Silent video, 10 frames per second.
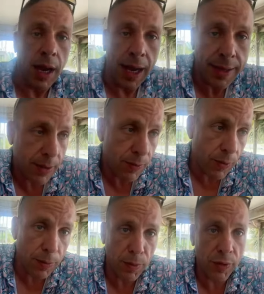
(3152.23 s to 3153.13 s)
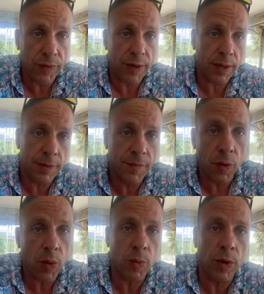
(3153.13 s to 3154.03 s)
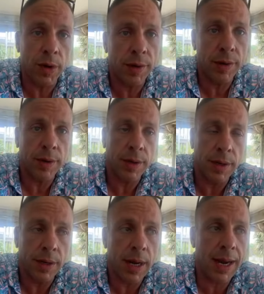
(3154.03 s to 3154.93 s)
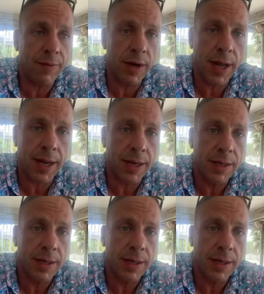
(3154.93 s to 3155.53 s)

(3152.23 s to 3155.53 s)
I think we're moving forward every day.